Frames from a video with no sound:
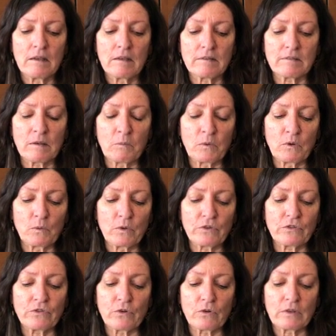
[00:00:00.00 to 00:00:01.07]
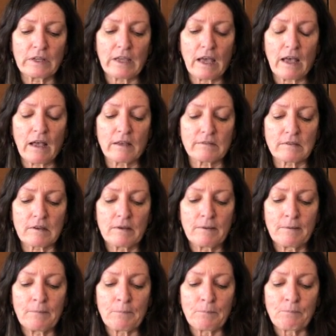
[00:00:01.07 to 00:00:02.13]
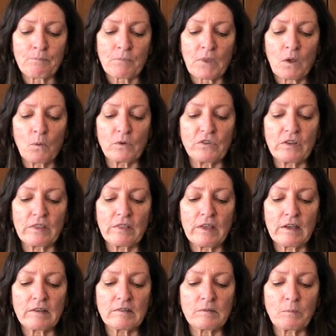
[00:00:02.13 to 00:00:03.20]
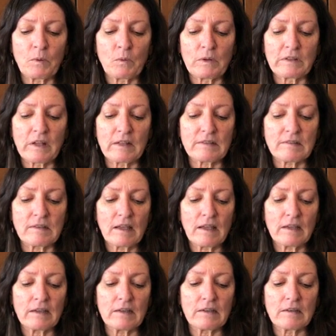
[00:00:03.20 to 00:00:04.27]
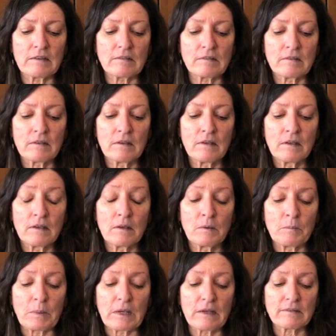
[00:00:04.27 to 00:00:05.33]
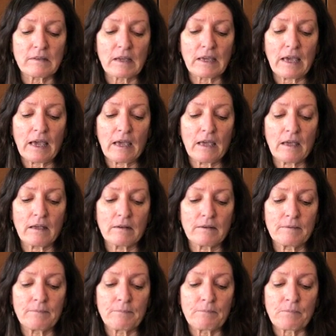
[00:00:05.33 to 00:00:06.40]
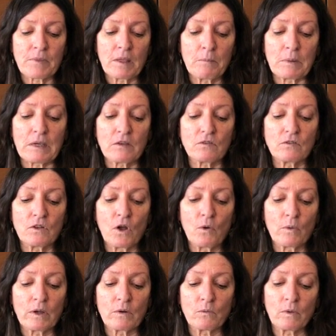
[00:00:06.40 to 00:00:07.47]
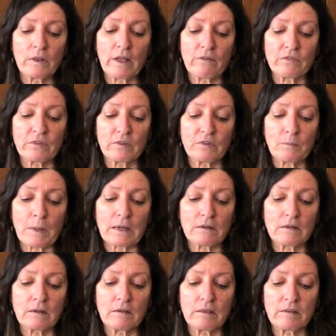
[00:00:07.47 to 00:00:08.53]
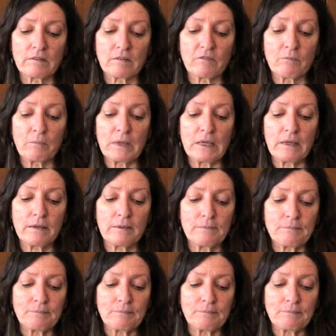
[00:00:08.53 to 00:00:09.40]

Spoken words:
someone will surely ask. What she thinks but will not say is, "Because I can, because no one will have suspected this of me."